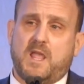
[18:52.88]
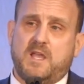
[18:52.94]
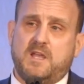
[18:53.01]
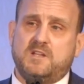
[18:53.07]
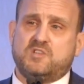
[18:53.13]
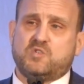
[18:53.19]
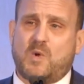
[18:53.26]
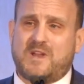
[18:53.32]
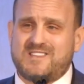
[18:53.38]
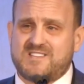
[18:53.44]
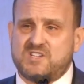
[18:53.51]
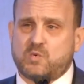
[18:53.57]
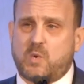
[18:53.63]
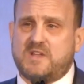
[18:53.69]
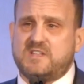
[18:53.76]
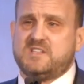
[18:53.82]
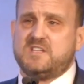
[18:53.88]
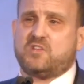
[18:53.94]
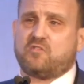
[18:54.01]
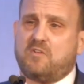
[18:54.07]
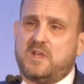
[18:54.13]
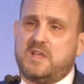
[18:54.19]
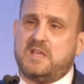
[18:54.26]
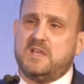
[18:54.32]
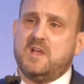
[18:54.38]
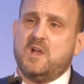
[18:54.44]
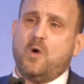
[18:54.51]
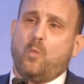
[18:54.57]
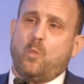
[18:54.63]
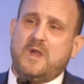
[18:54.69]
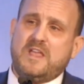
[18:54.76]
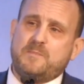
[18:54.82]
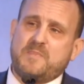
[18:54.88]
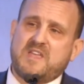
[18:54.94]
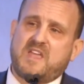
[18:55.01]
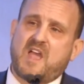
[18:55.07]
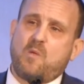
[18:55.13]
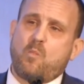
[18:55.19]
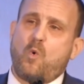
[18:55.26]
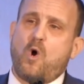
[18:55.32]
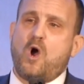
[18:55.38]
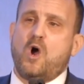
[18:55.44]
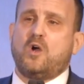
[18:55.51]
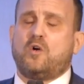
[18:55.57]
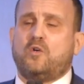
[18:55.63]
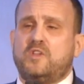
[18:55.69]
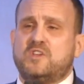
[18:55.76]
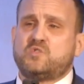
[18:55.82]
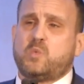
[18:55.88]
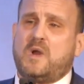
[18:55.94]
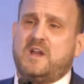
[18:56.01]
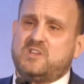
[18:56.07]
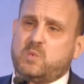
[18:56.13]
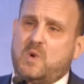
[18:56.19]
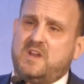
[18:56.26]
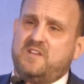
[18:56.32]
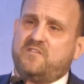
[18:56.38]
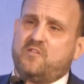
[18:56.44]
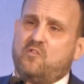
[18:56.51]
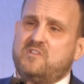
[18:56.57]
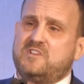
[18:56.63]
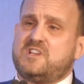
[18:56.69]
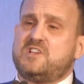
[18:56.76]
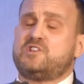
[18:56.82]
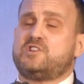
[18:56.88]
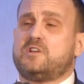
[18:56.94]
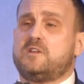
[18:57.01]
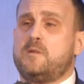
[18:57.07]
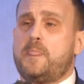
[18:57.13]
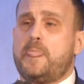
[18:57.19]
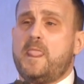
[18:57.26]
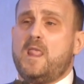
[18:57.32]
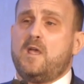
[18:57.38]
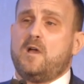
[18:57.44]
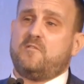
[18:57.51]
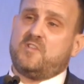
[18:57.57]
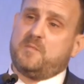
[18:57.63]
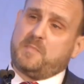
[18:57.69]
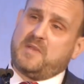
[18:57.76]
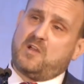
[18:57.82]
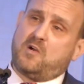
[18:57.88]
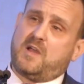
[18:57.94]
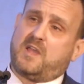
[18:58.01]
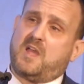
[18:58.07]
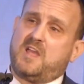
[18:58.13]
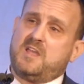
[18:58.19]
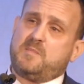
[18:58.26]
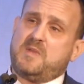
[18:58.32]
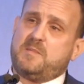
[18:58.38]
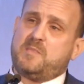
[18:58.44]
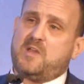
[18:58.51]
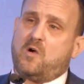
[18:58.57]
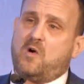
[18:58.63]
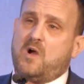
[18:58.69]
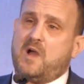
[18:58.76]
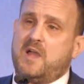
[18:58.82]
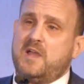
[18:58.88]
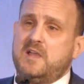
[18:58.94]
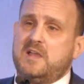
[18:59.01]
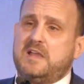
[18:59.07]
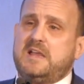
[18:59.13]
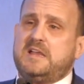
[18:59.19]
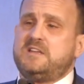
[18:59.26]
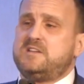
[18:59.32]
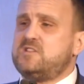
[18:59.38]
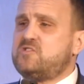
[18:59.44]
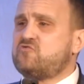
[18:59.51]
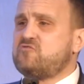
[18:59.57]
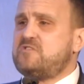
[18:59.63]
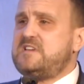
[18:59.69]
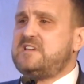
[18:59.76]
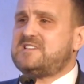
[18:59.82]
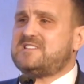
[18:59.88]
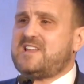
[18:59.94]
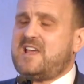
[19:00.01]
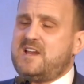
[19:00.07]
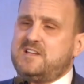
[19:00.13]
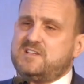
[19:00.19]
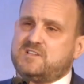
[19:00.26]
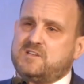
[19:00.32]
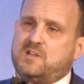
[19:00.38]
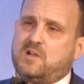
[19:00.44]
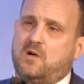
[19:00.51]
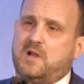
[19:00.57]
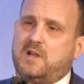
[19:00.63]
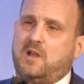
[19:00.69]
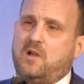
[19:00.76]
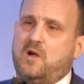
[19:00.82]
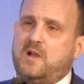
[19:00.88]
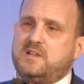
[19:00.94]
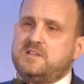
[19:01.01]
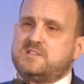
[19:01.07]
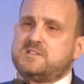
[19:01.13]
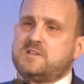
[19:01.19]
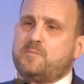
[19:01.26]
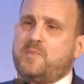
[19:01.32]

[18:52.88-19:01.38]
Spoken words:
In 2023, we began work on the 2024 edition of the BiKBBI Industry Standards and Guidelines